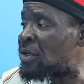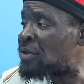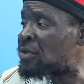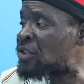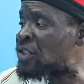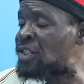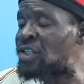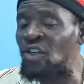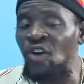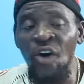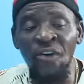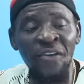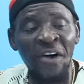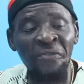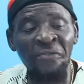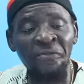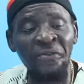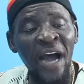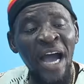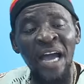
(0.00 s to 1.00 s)
stay
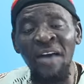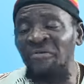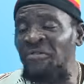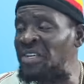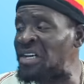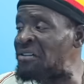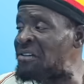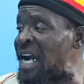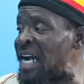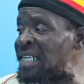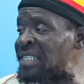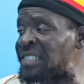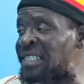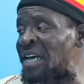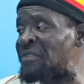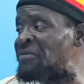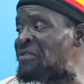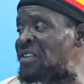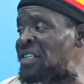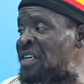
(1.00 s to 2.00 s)
over five year and
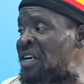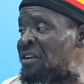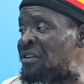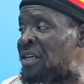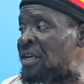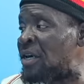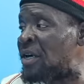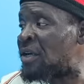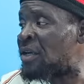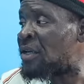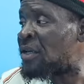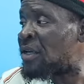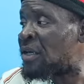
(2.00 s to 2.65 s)
seven year, you know.